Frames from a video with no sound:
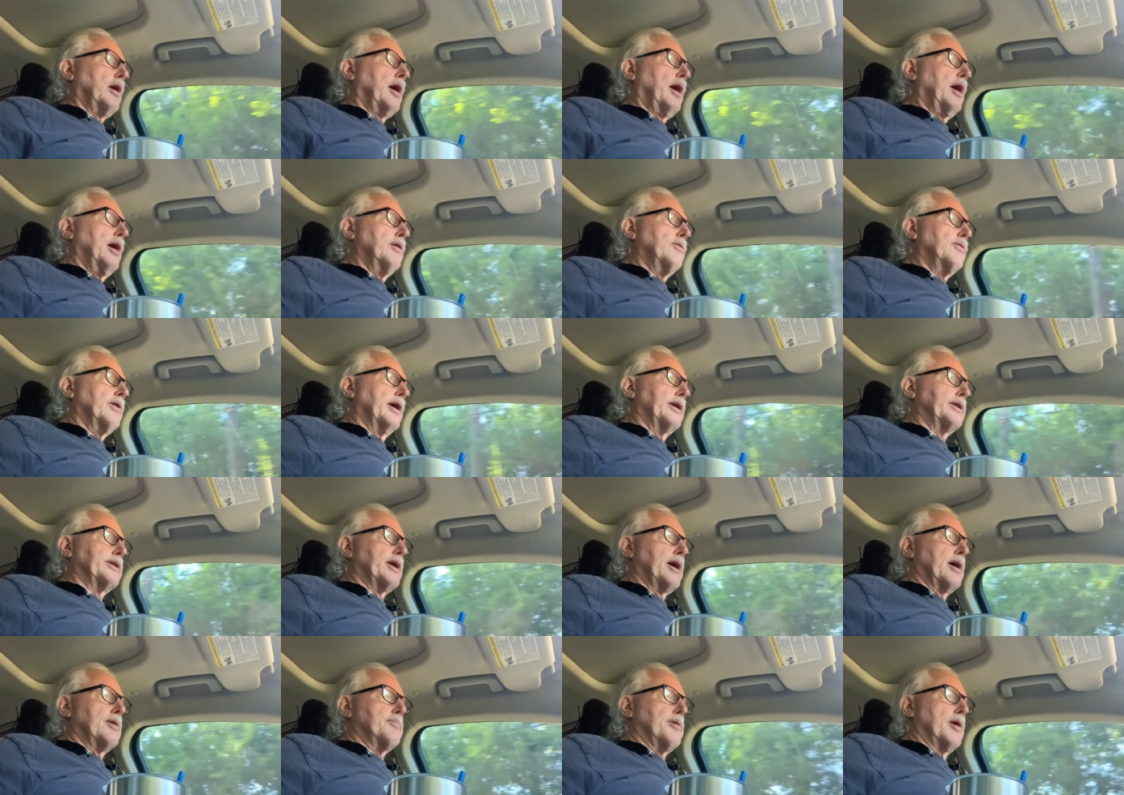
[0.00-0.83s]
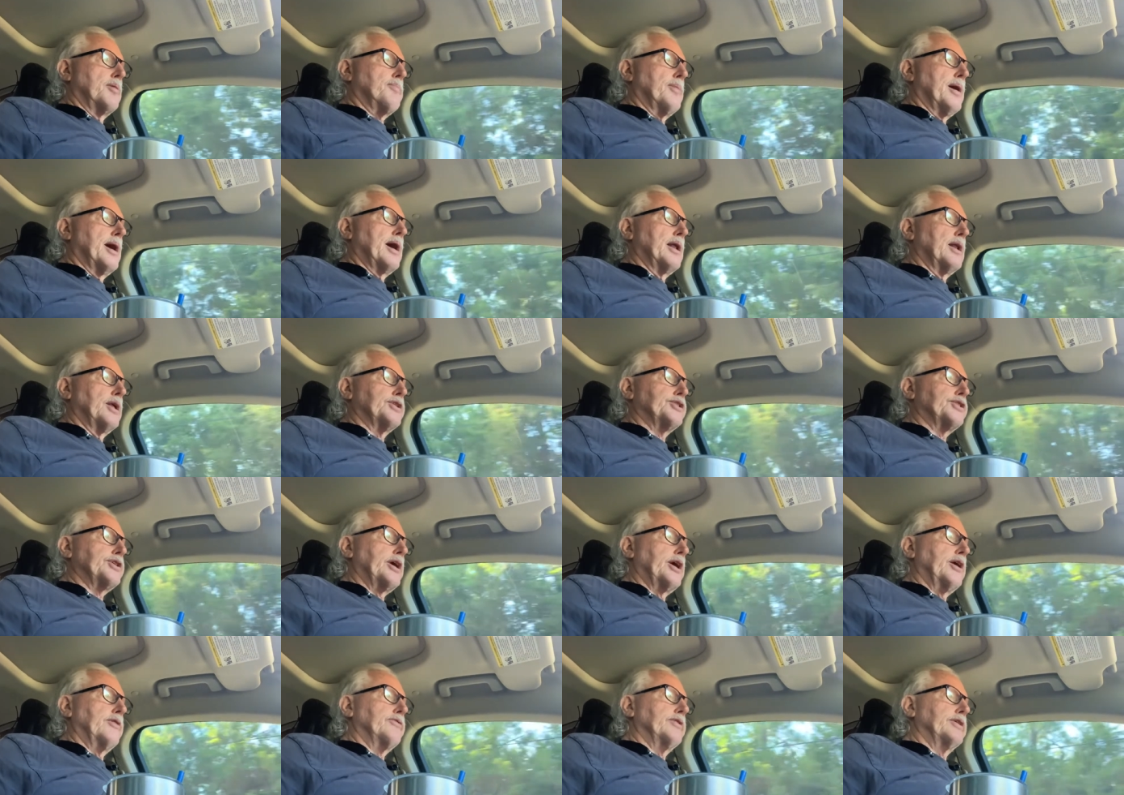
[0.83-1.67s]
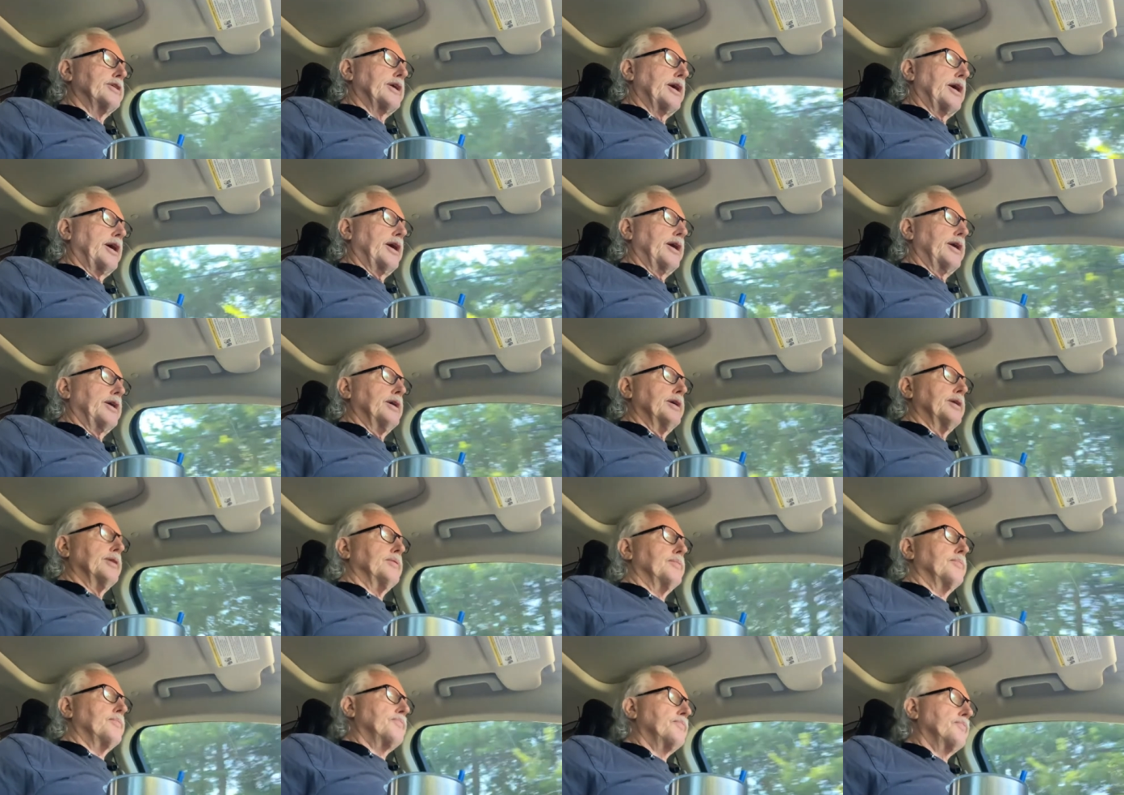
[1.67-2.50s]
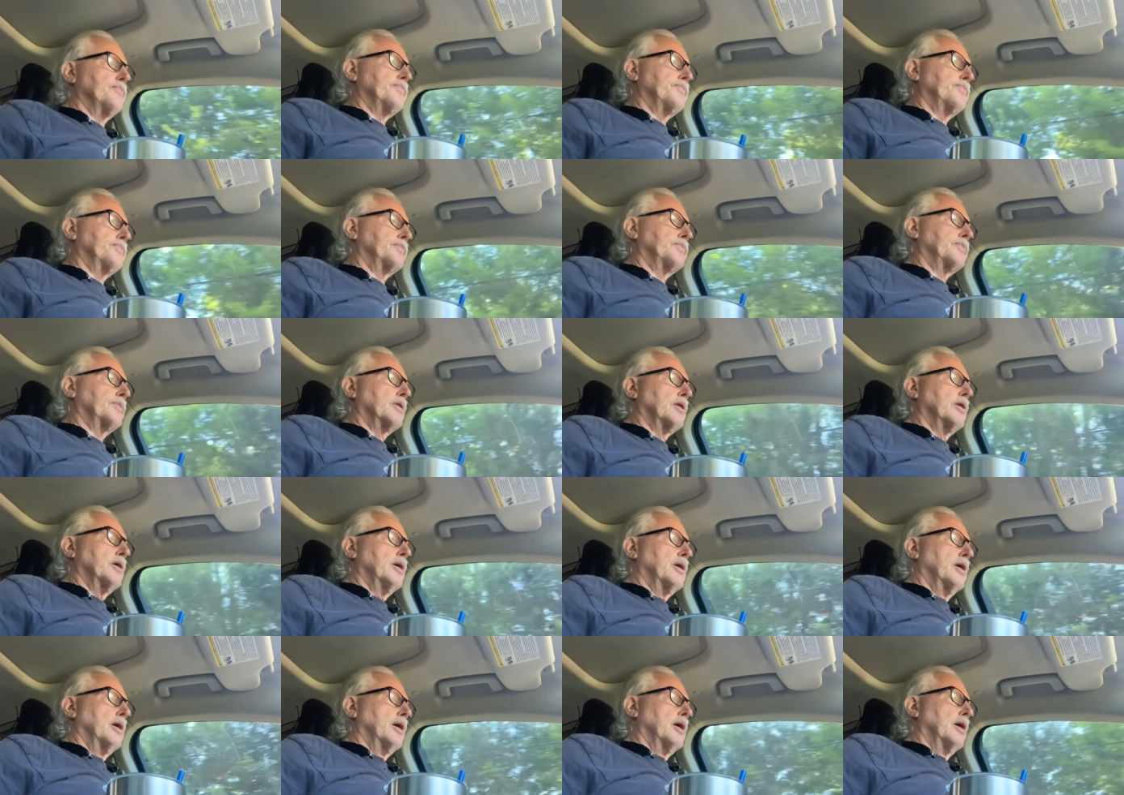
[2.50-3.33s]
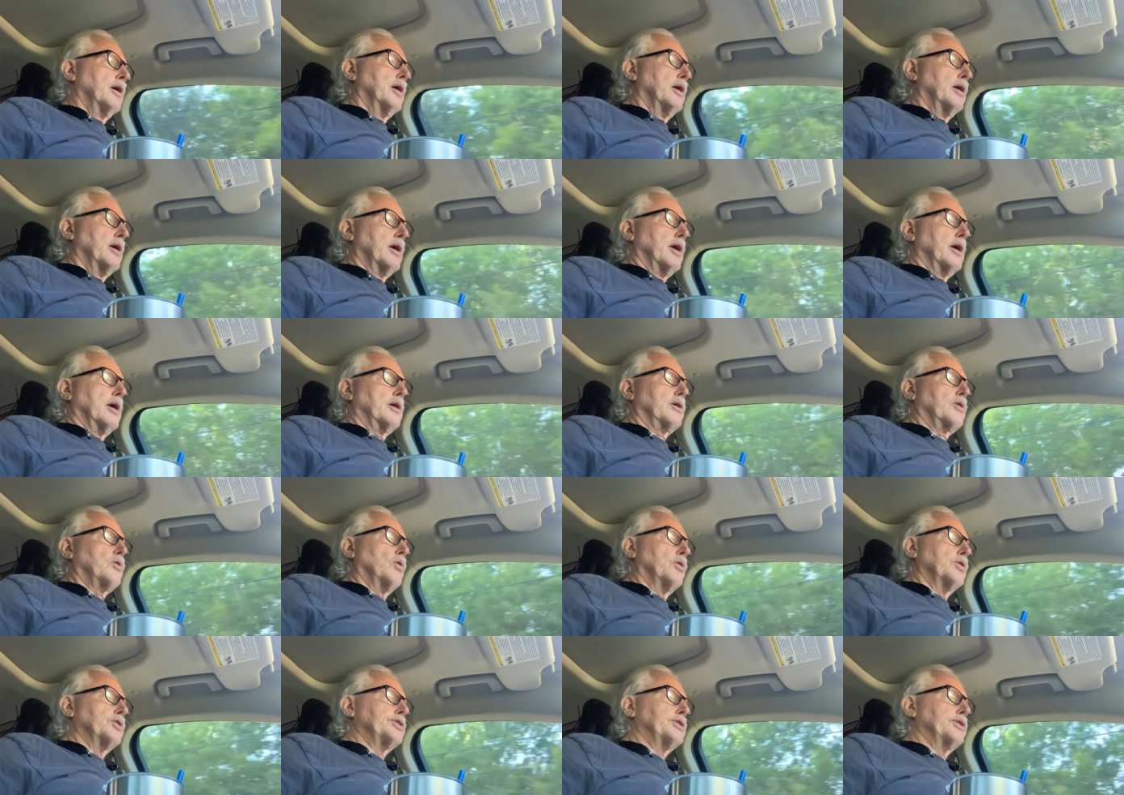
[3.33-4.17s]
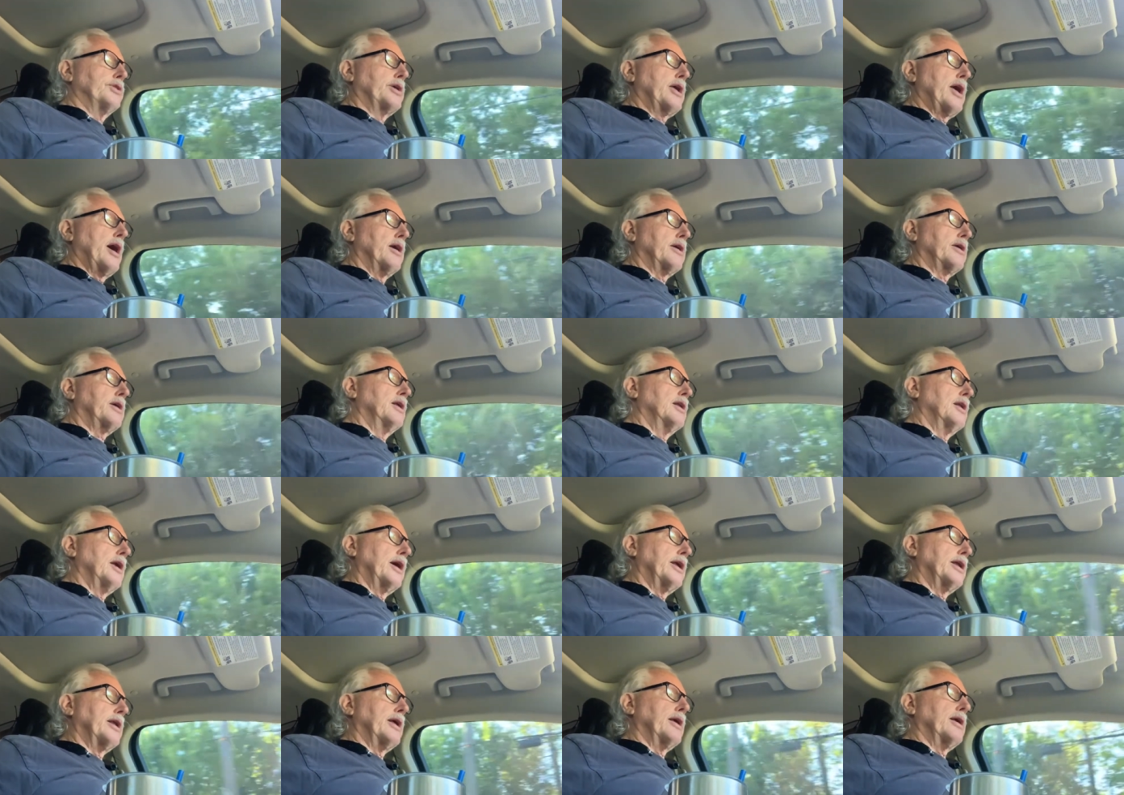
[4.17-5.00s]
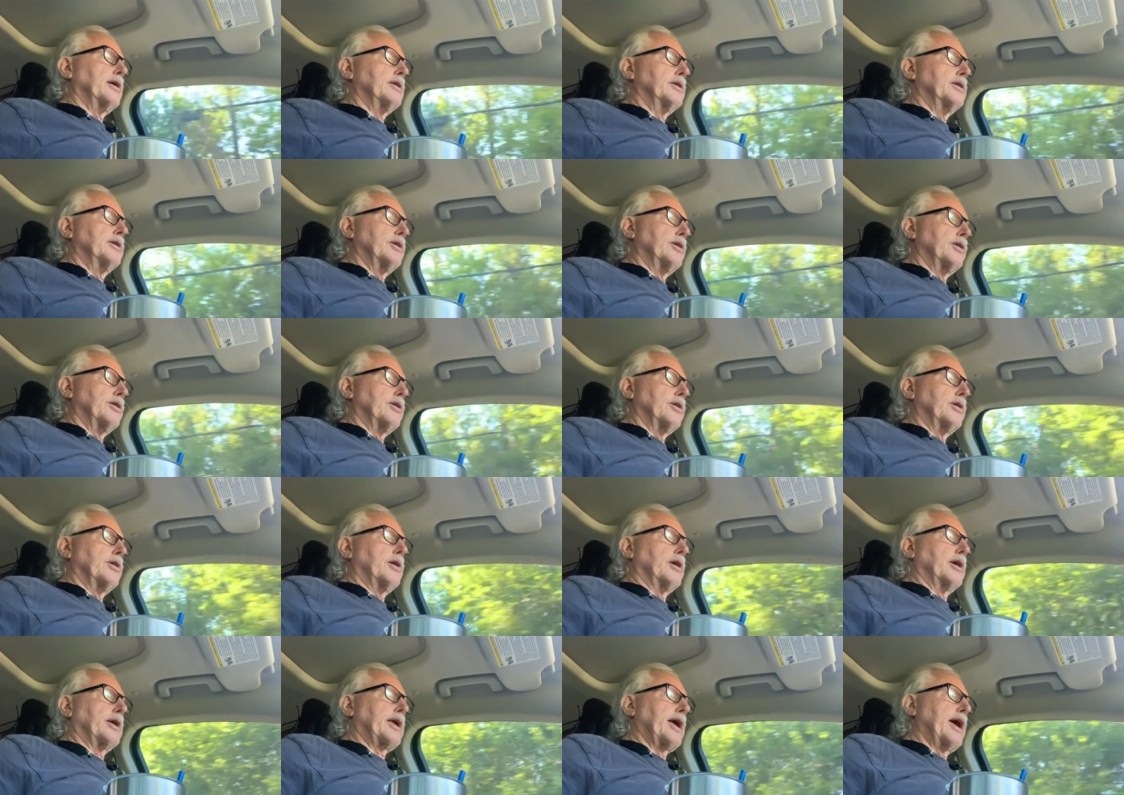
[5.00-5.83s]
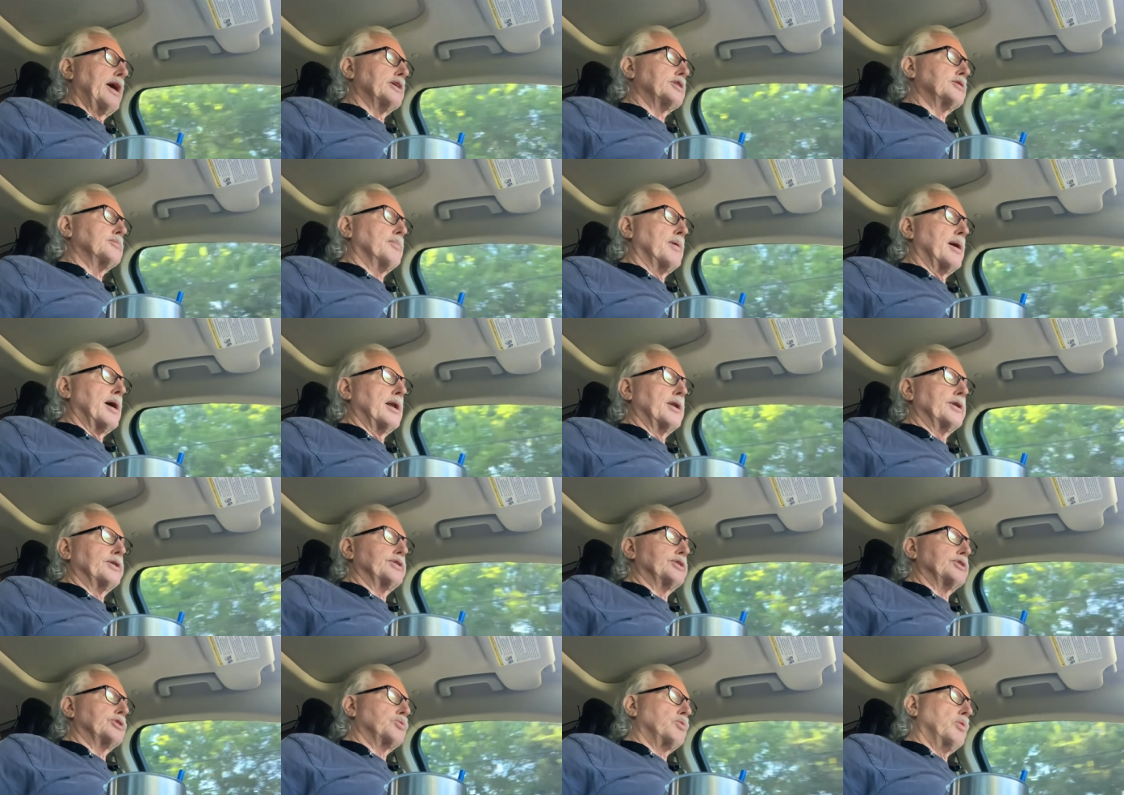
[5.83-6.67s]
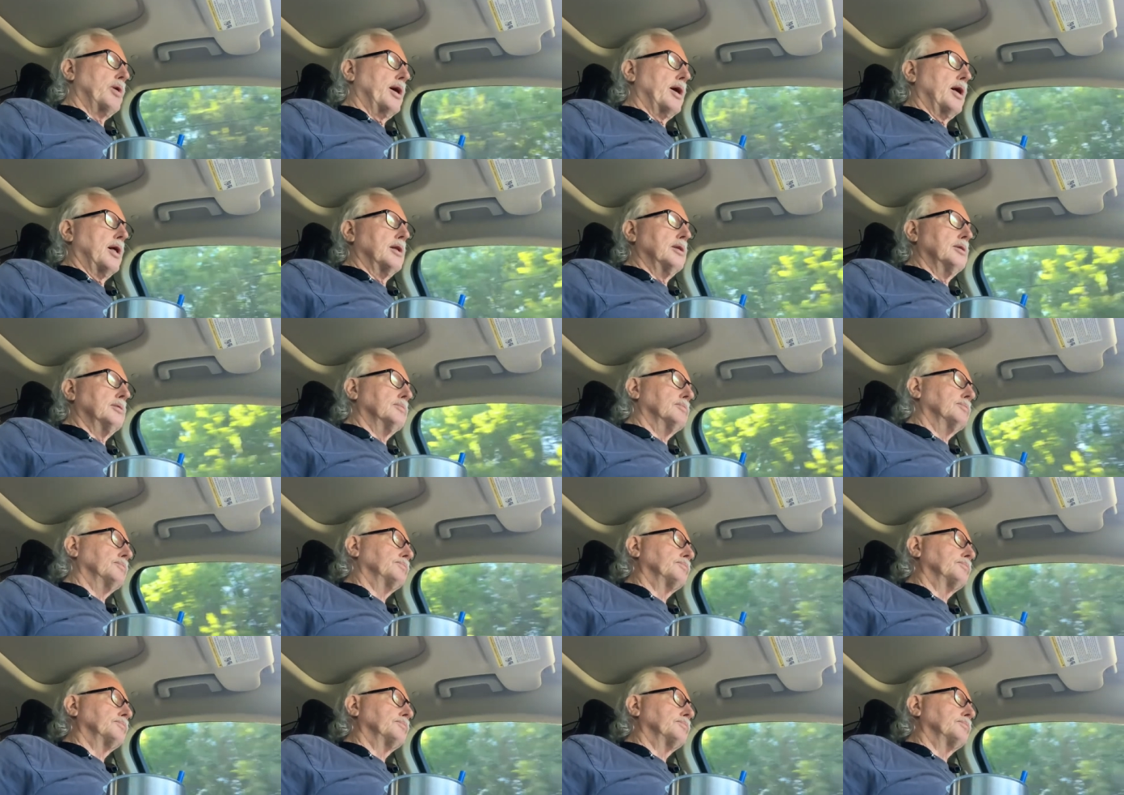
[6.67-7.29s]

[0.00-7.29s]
I write down my mileage every day course, you calculate your gas mileage as well.